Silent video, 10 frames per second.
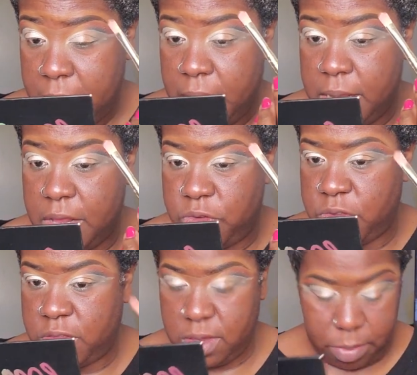And as you
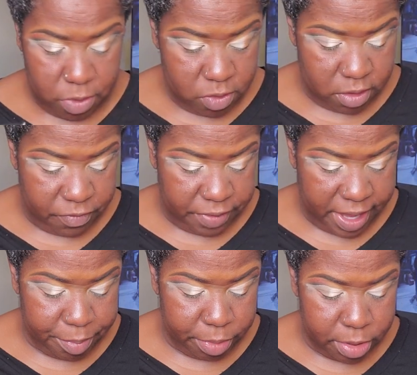see, I'm using a
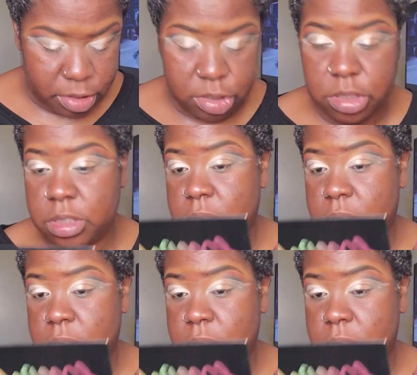flat brush